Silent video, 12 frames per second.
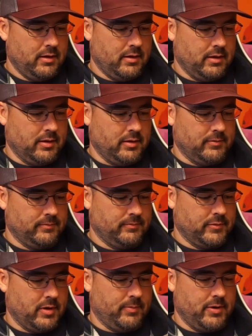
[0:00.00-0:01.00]

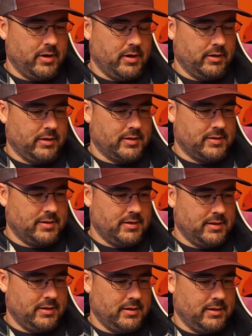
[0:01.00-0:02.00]
up there. Let's
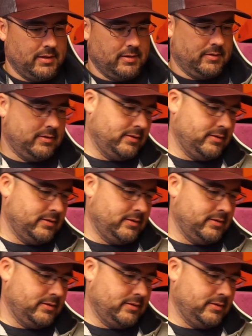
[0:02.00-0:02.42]
see.